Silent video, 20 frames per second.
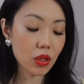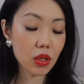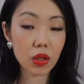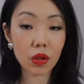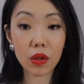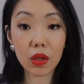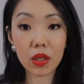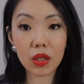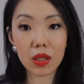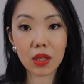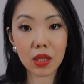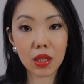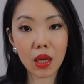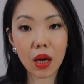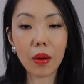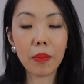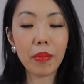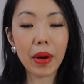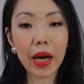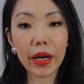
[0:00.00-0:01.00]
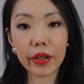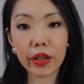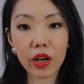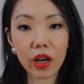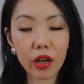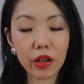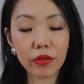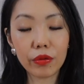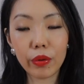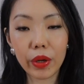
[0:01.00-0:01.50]
so it's a matter
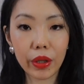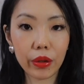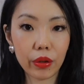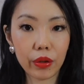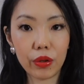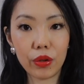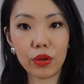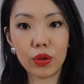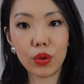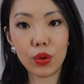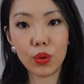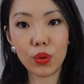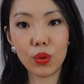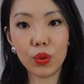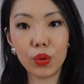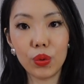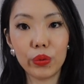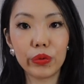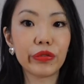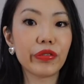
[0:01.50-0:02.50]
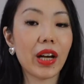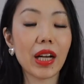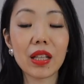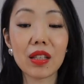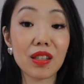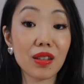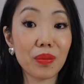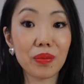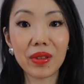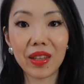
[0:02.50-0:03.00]
of whether you find
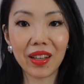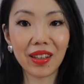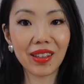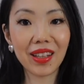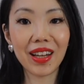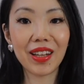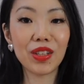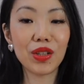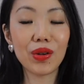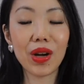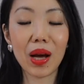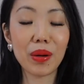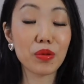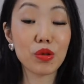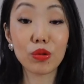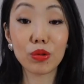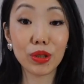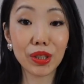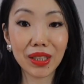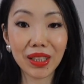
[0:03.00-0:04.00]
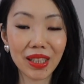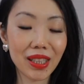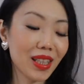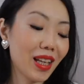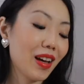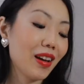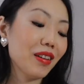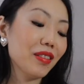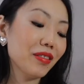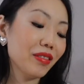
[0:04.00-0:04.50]
something that you absolutely
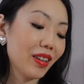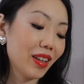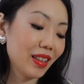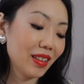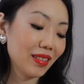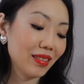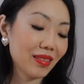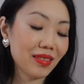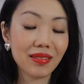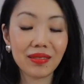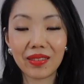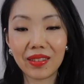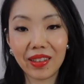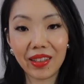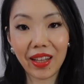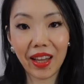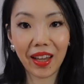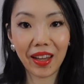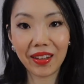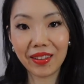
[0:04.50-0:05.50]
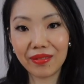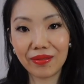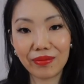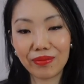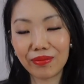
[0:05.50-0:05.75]
love and can't